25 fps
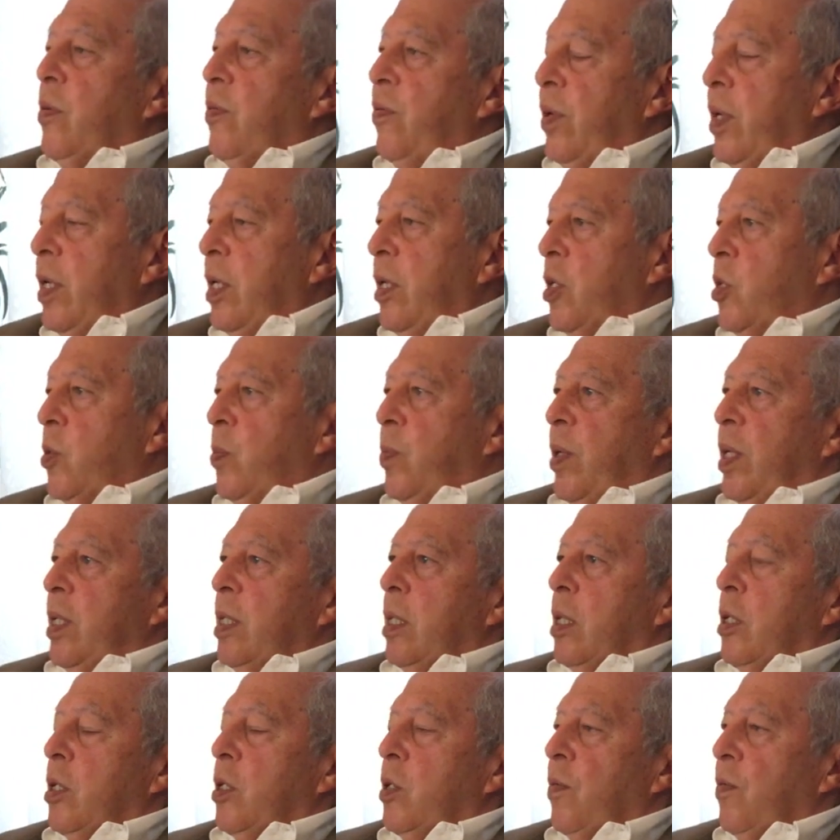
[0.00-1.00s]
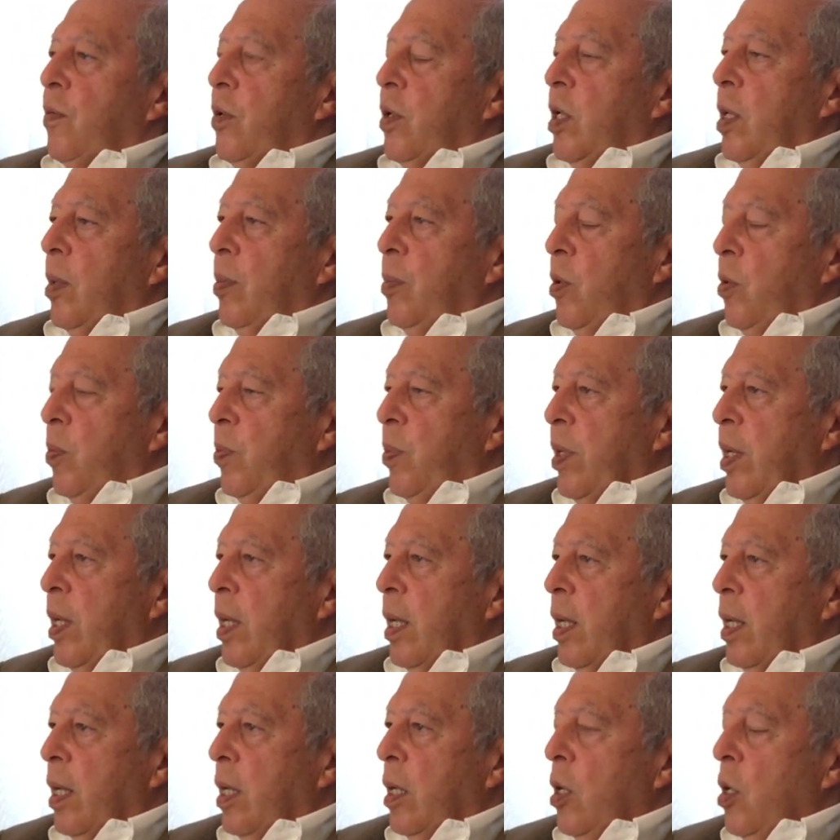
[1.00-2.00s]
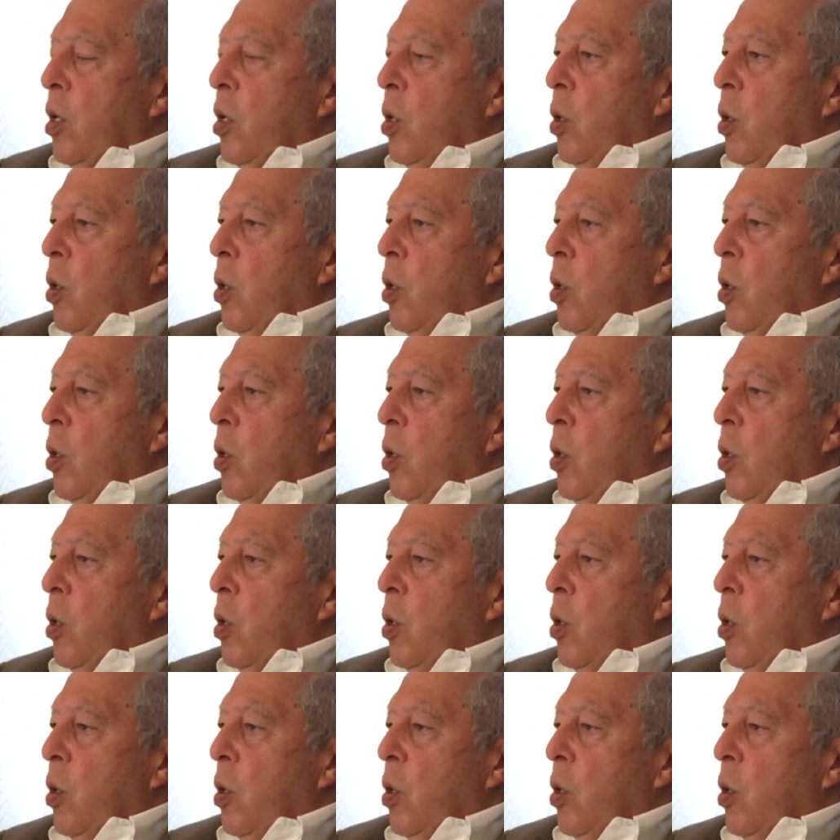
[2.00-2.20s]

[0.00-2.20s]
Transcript: the various presidents of the WPA